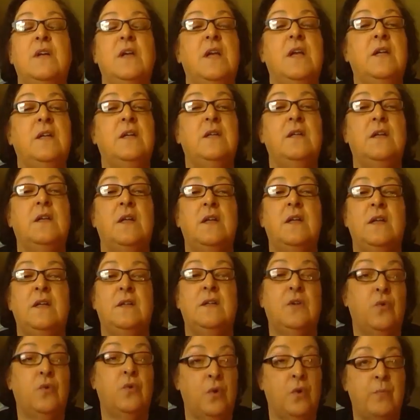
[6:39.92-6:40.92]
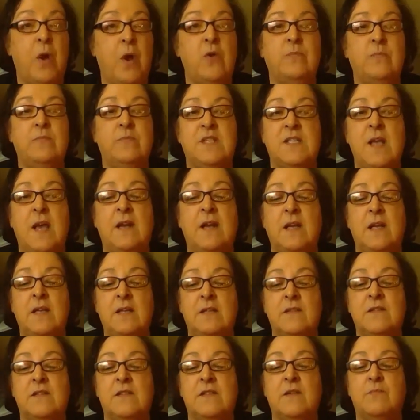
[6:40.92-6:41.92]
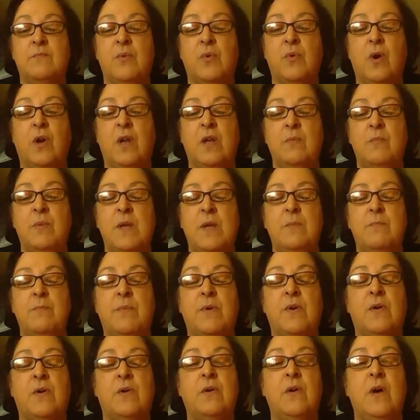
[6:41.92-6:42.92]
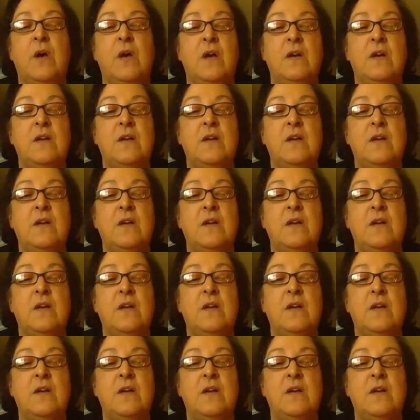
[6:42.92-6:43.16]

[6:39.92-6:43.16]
in group home settings, supporting people.